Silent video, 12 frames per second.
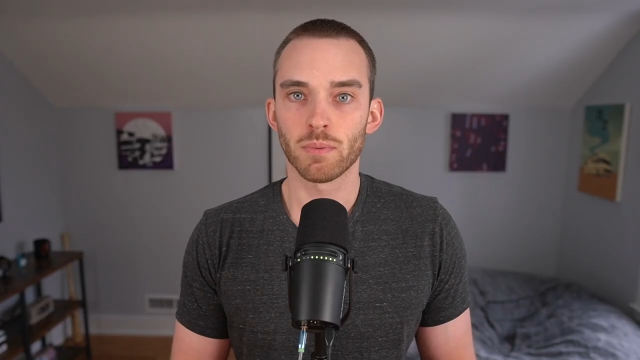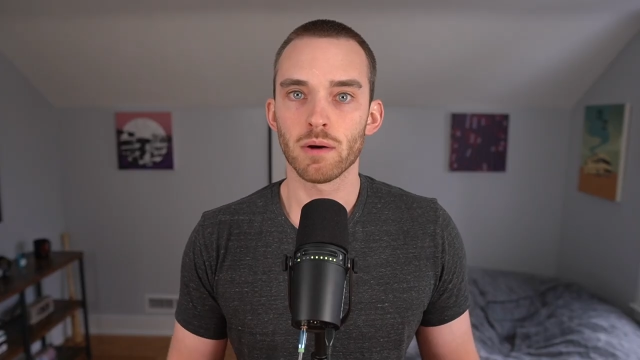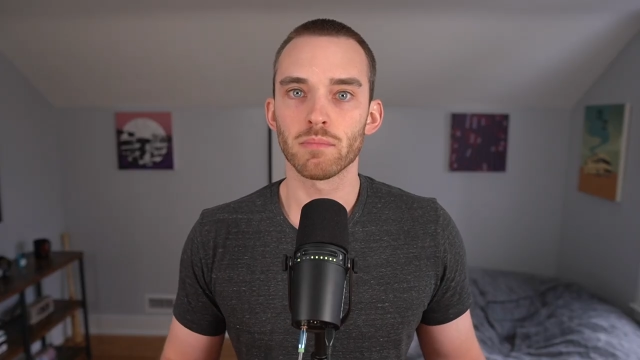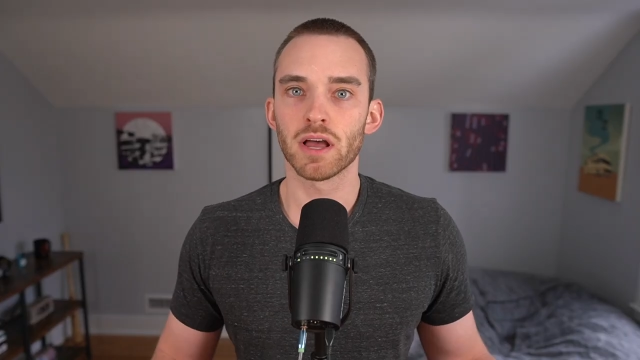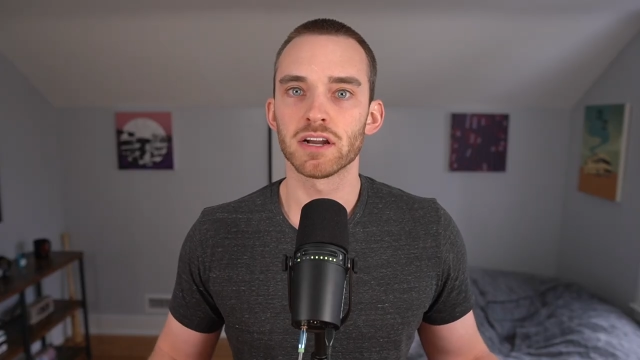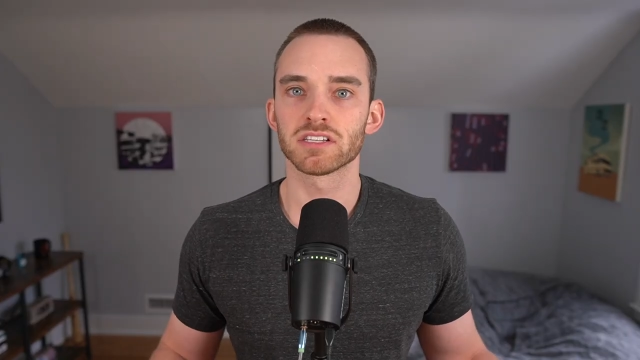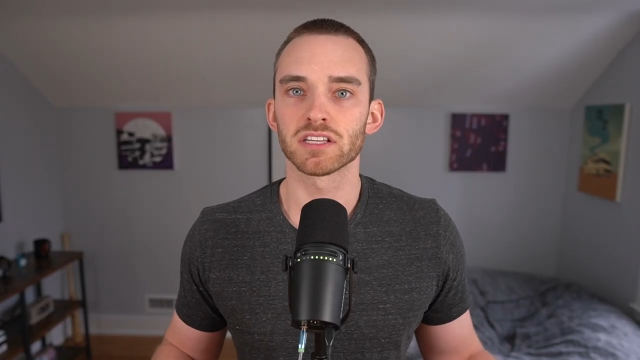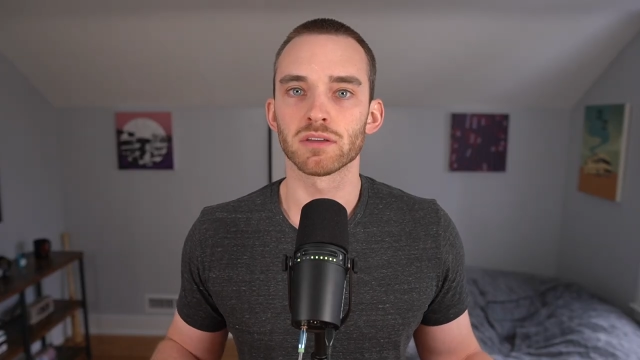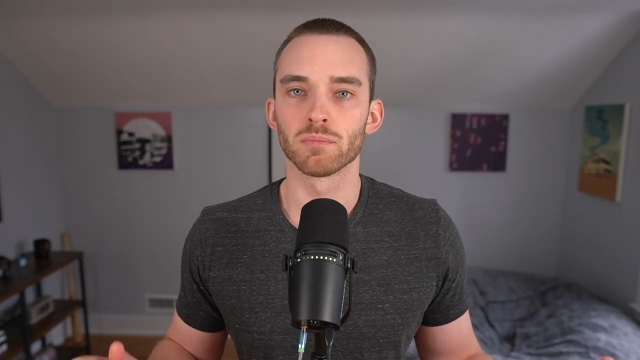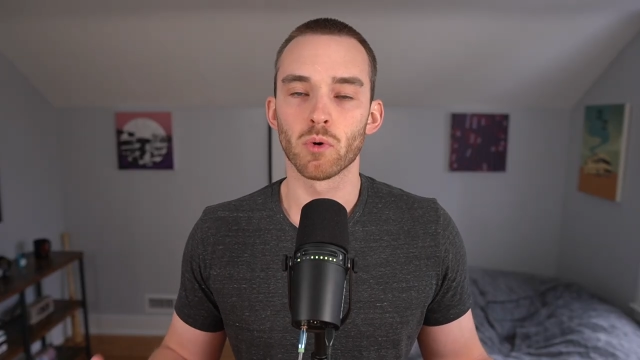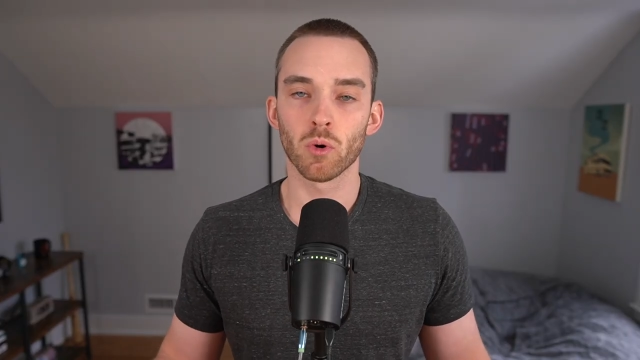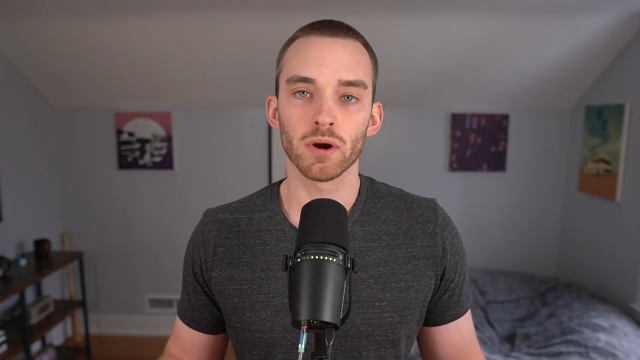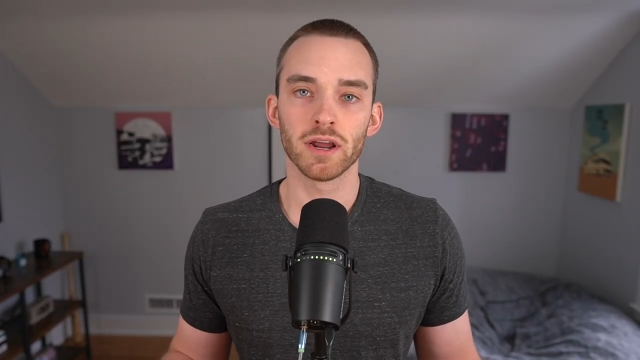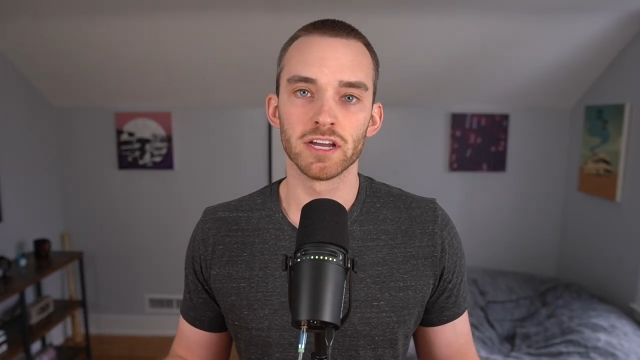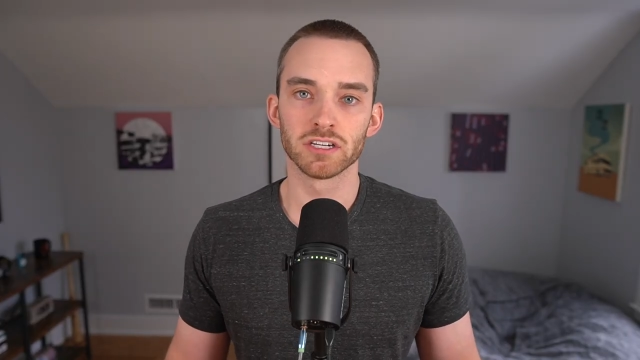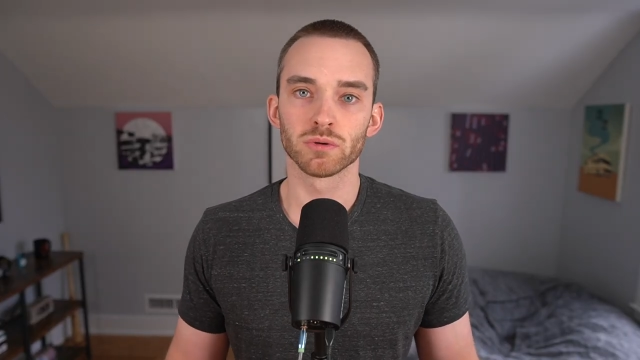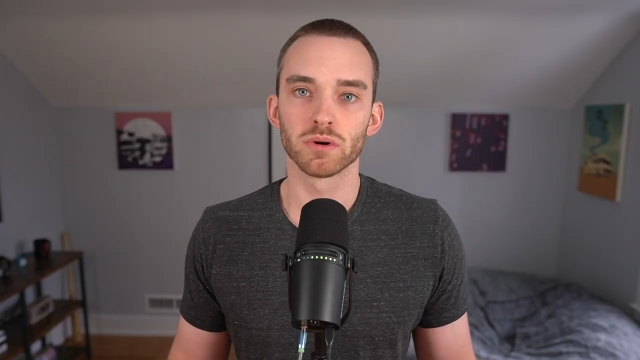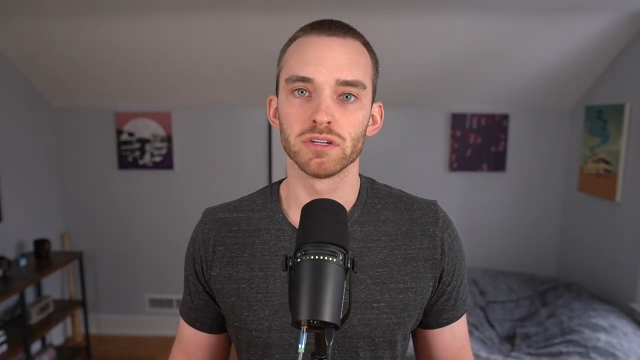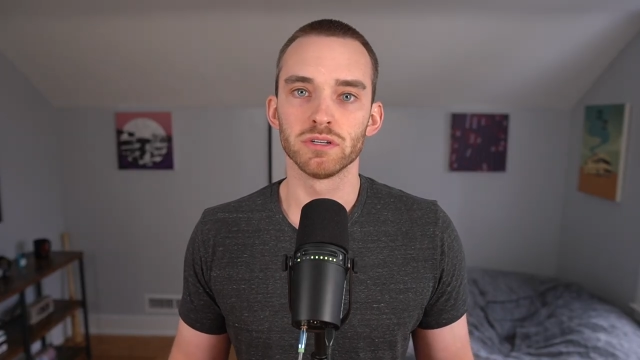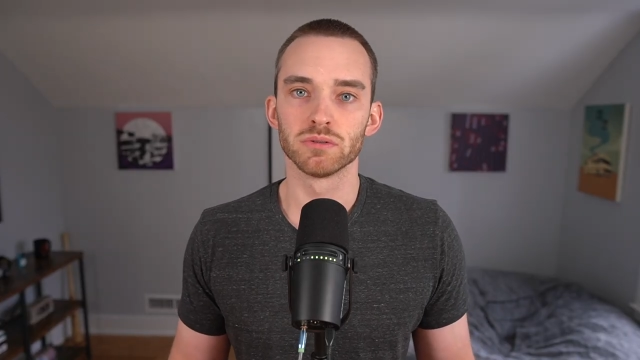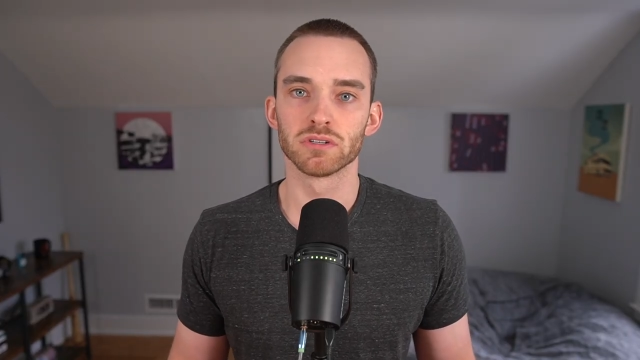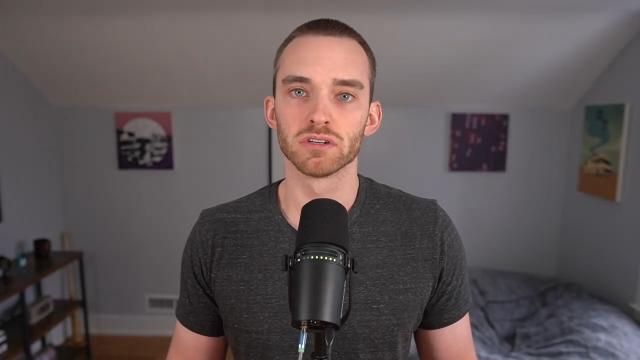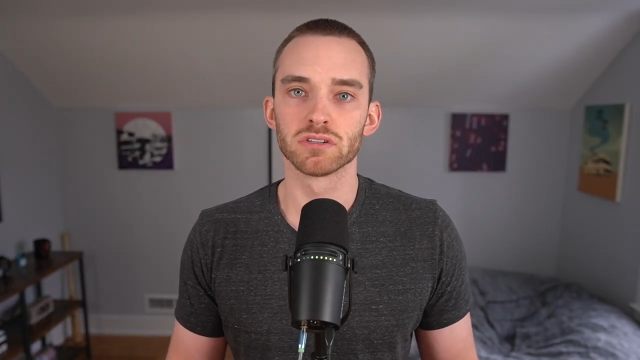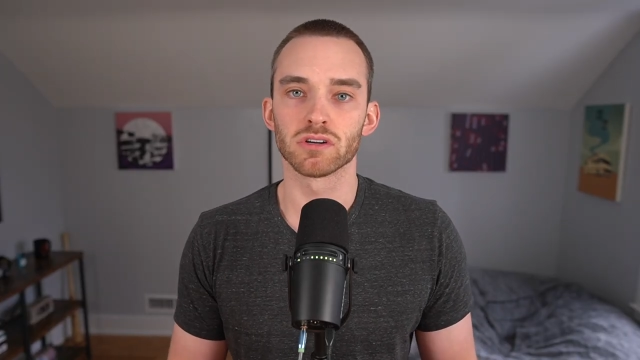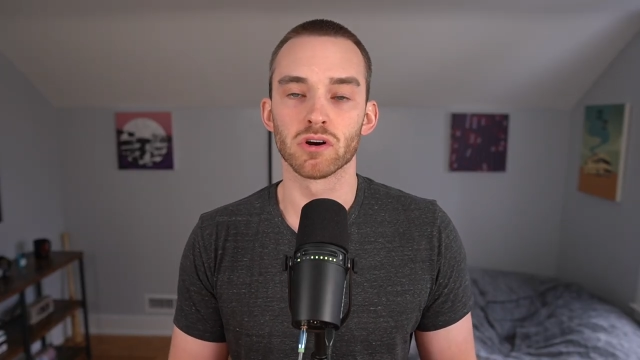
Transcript: bottom line is that the more Android users